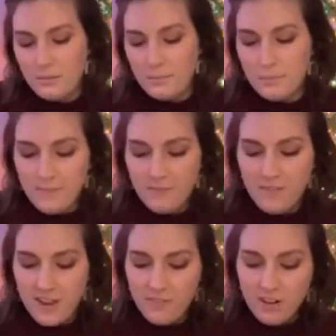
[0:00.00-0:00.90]
My
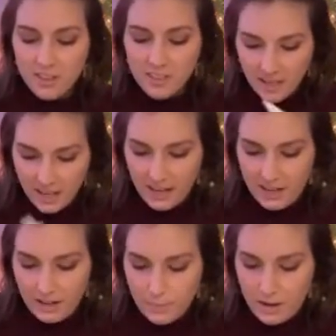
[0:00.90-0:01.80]
favorite thing
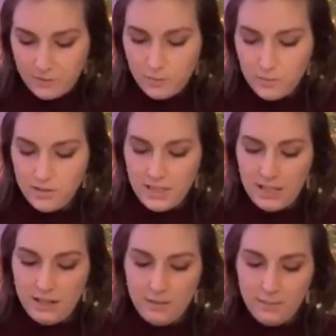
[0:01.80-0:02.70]
about the
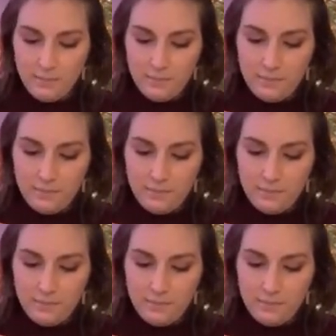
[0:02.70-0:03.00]
museum,